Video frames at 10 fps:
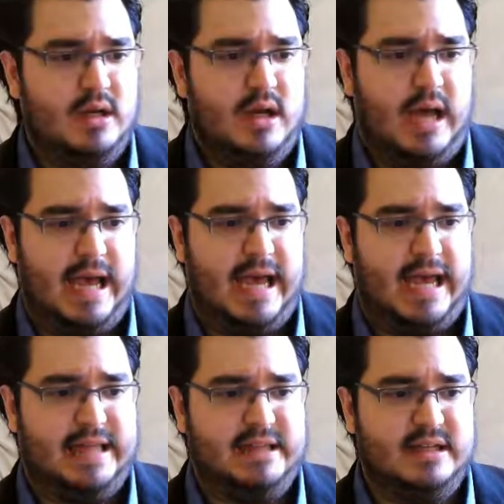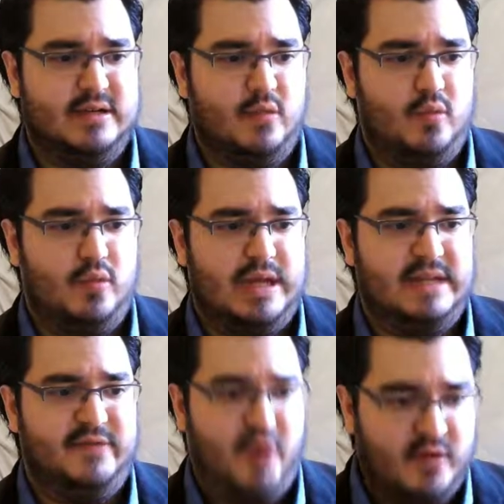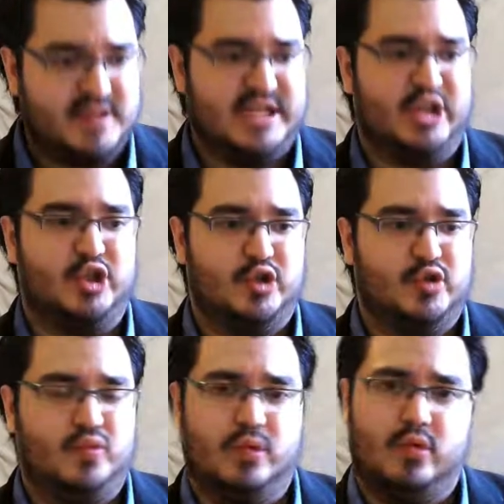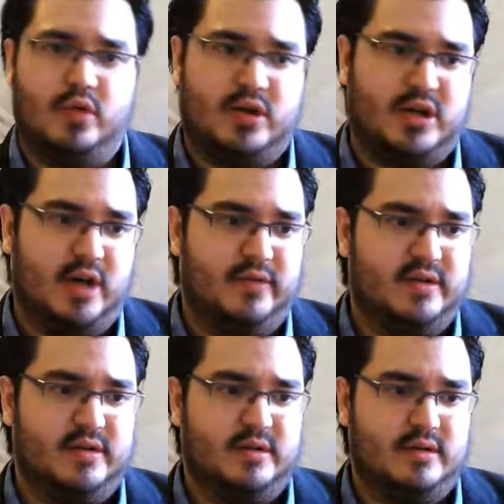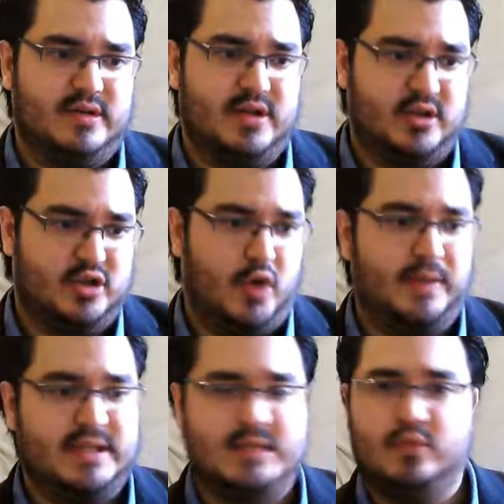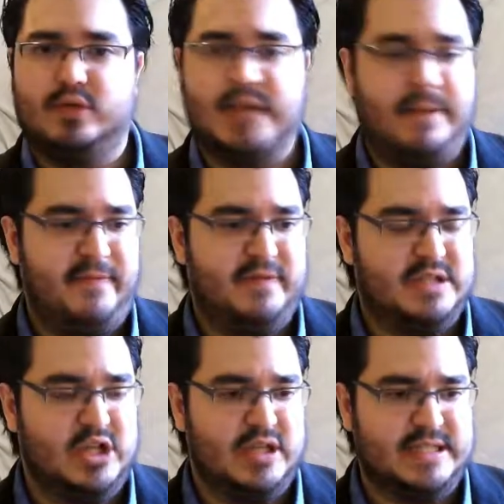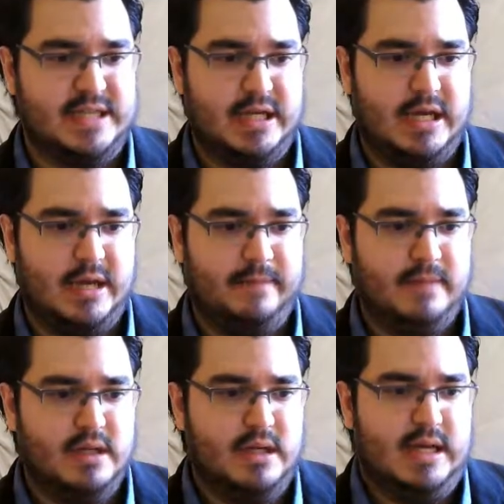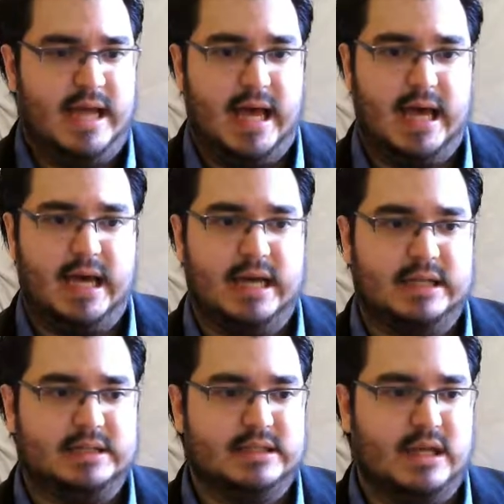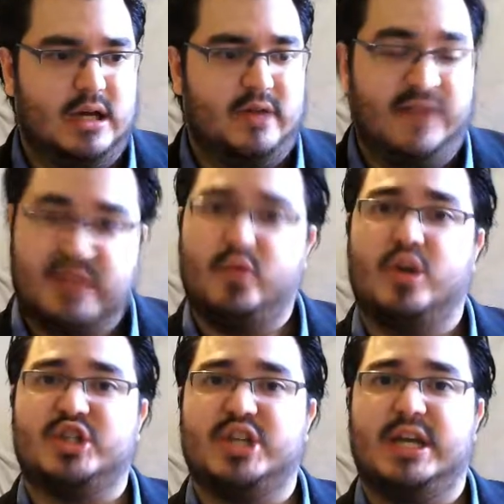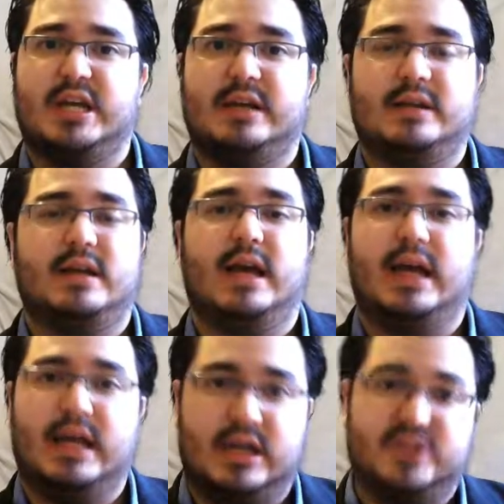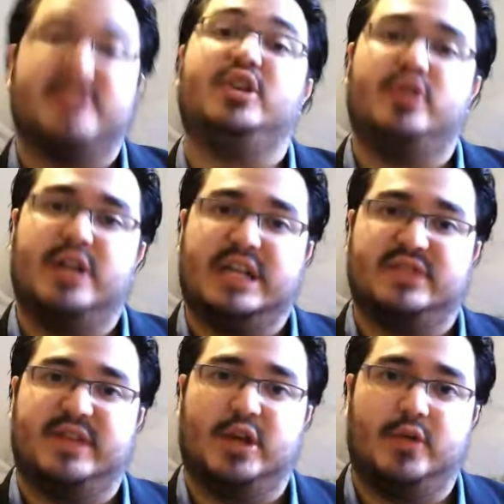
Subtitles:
and in further sections we'll cover certain topics in more depth, as you can see here. And thanks for watching, and I'll see you in the next video.